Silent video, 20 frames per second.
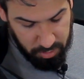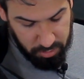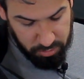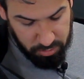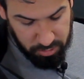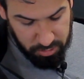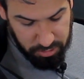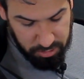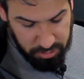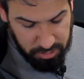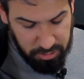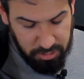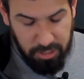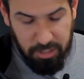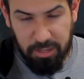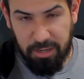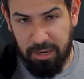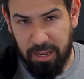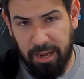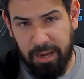So the
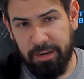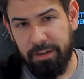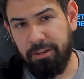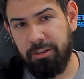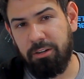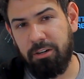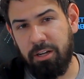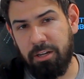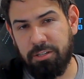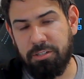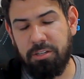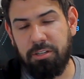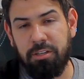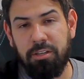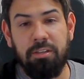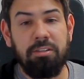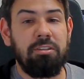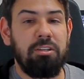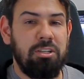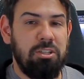6900 XT is